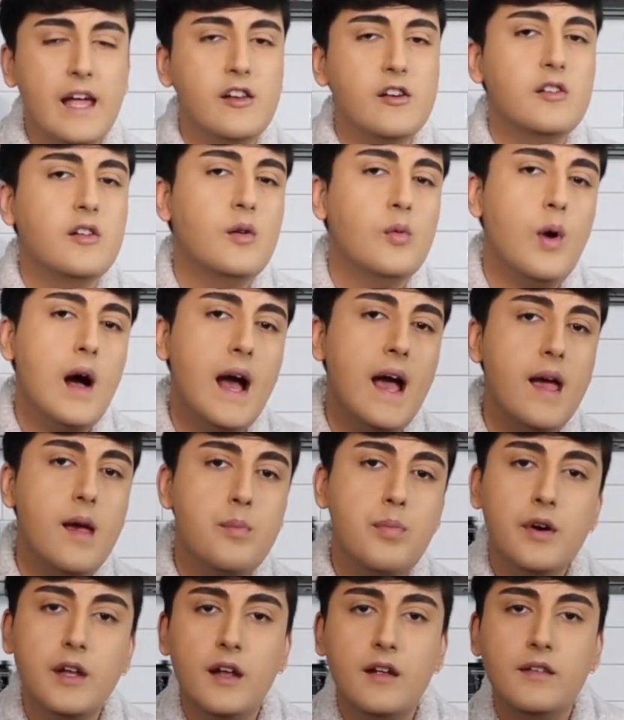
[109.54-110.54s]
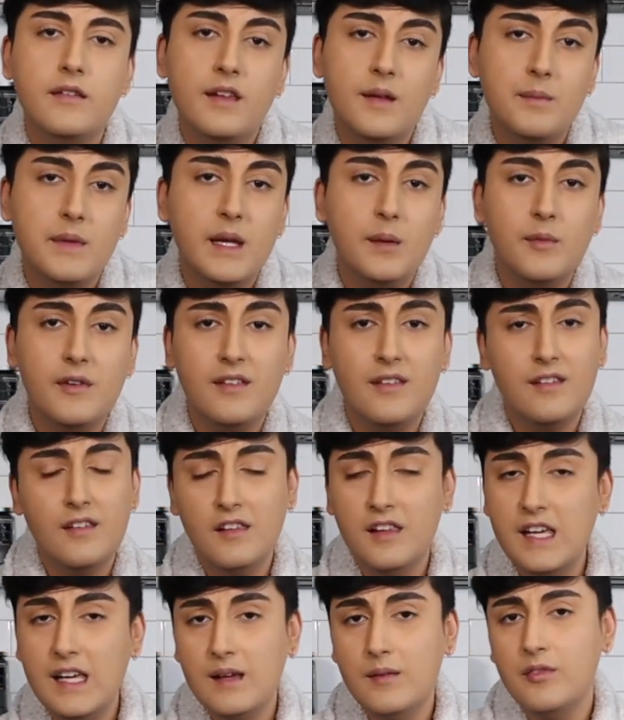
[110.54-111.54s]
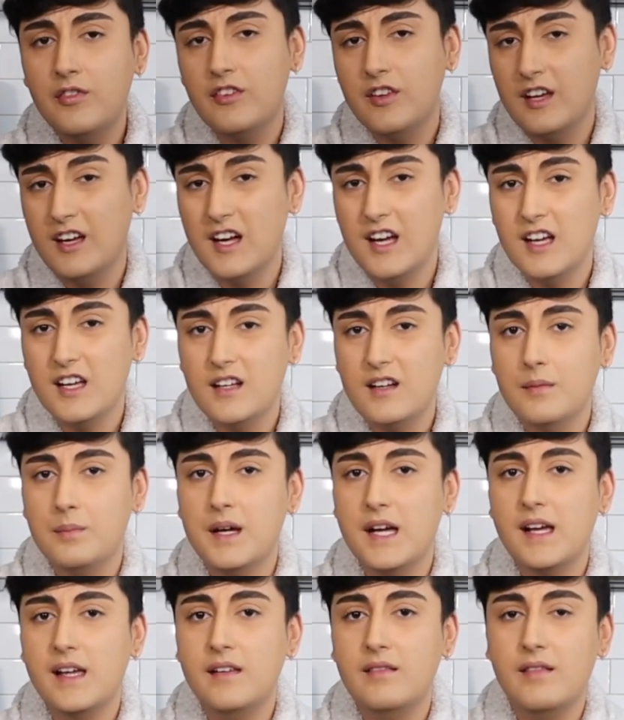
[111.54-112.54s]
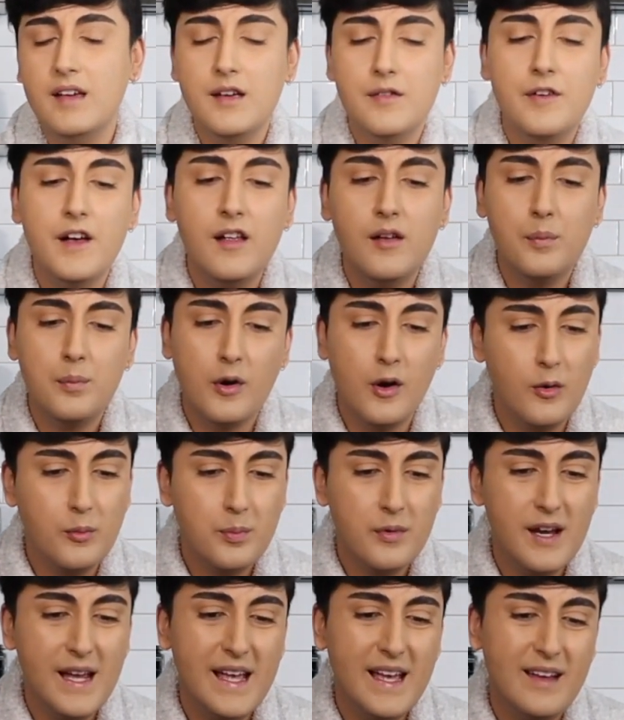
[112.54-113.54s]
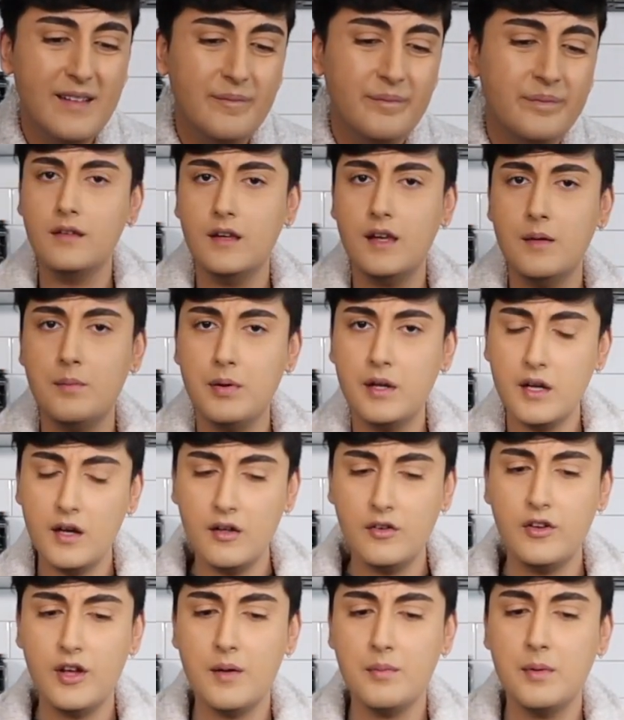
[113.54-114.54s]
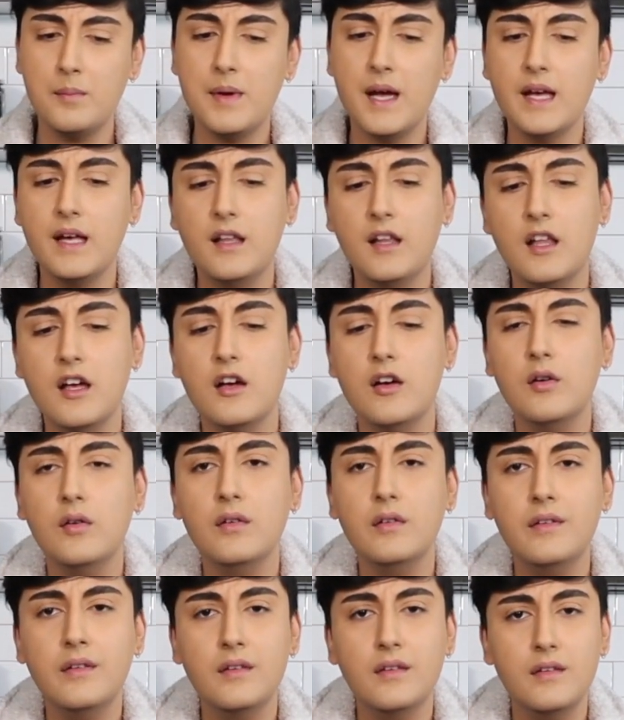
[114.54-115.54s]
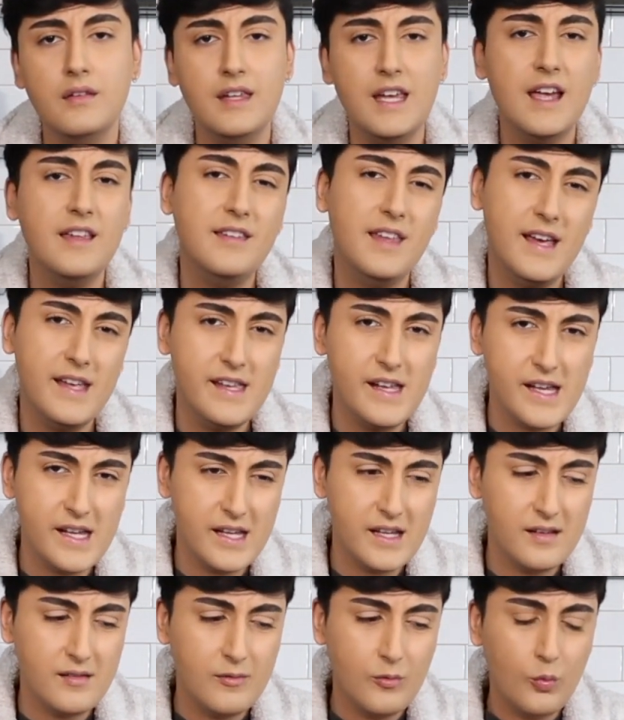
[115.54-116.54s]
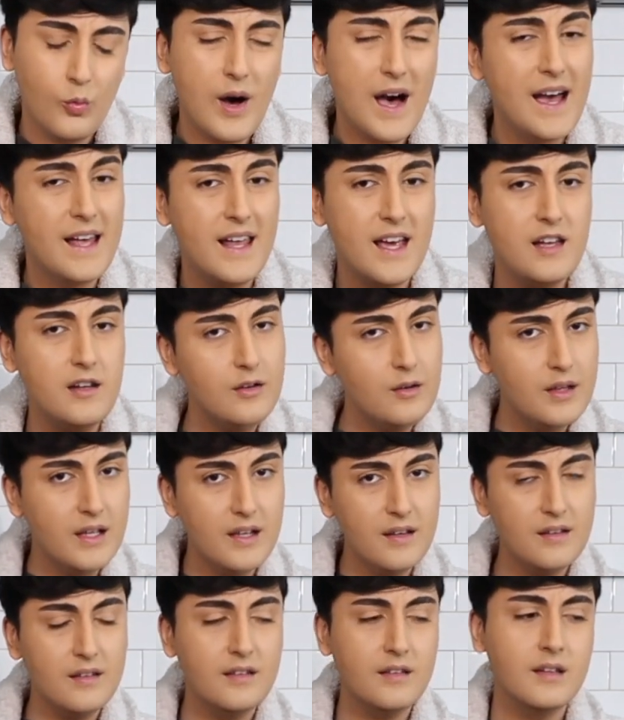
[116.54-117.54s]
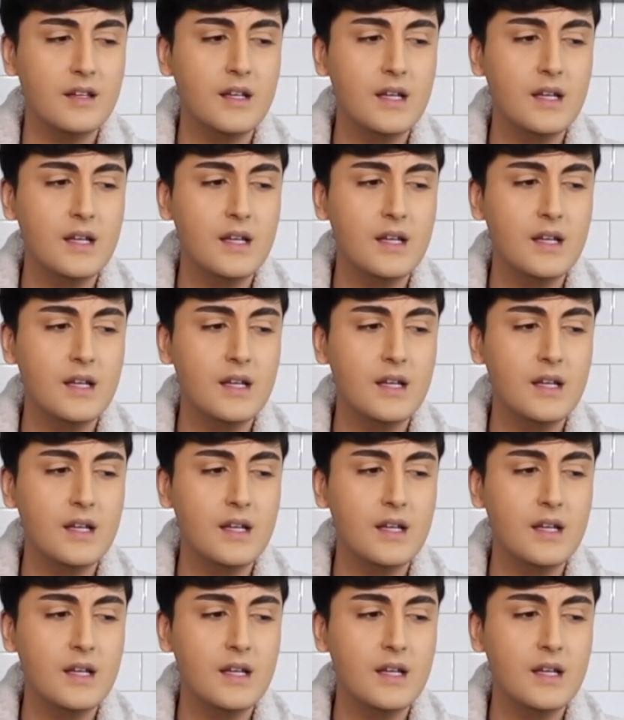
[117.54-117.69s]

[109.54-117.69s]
don't know why I put on something with sleeves to cook, but it felt appropriate. Did I put it on top of my clothes? Yes, I did. Why did I do this?